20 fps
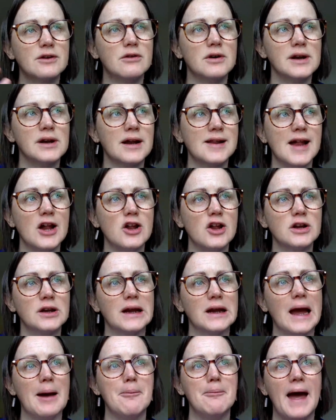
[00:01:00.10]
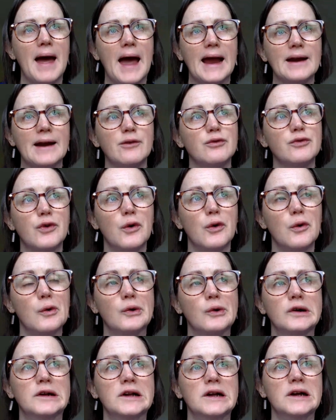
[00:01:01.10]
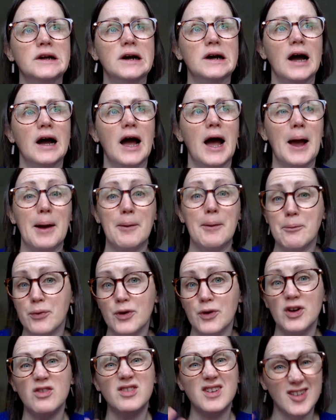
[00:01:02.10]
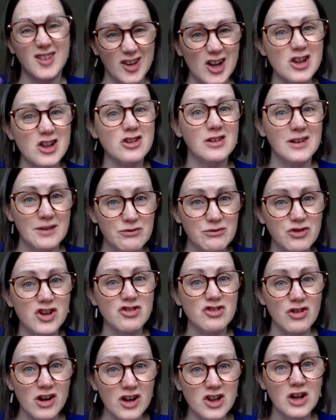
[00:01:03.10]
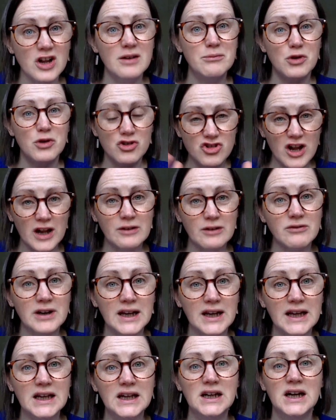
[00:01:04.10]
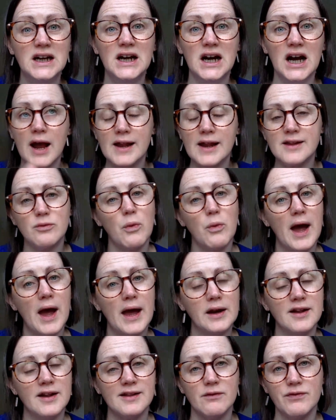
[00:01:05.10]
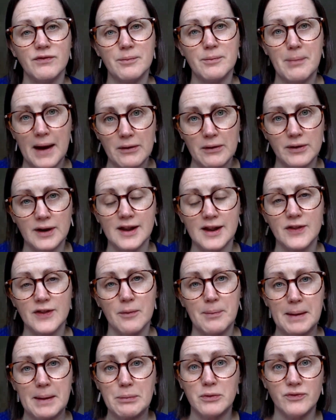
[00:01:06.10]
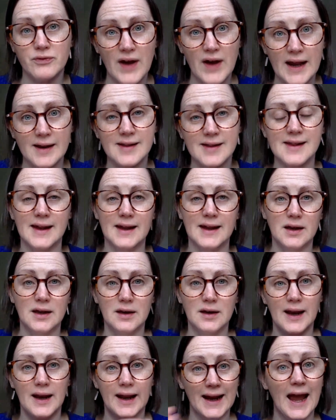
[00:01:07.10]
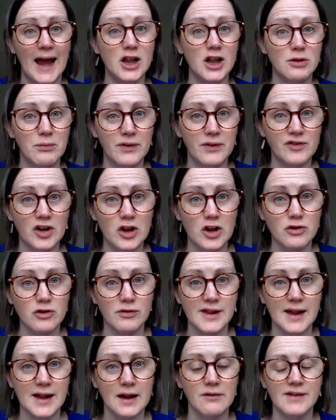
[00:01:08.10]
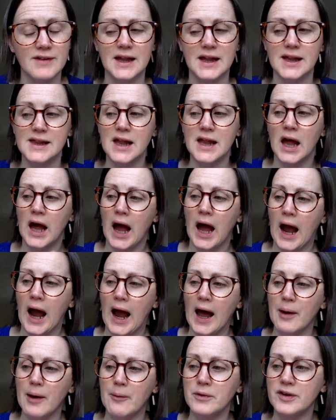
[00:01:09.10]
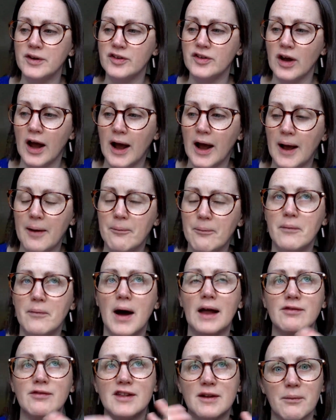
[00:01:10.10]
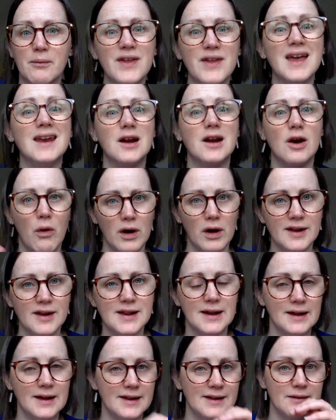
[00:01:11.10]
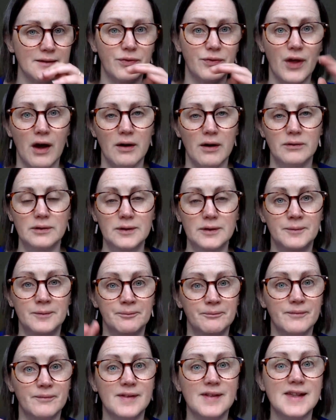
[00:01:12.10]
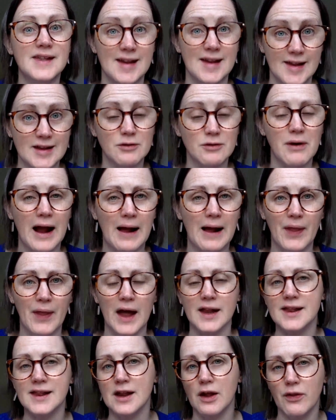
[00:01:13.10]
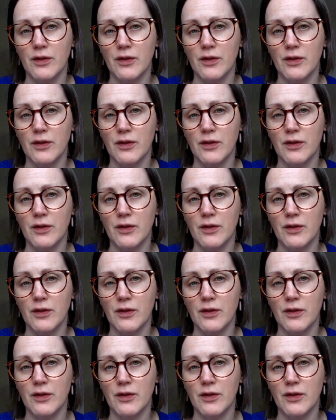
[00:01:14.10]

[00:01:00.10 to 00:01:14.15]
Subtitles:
as an organisation, campaign for improved digital infrastructure more generally to raise awareness of the barriers that people face in engaging with digital services and some of the inequalities that sit around that.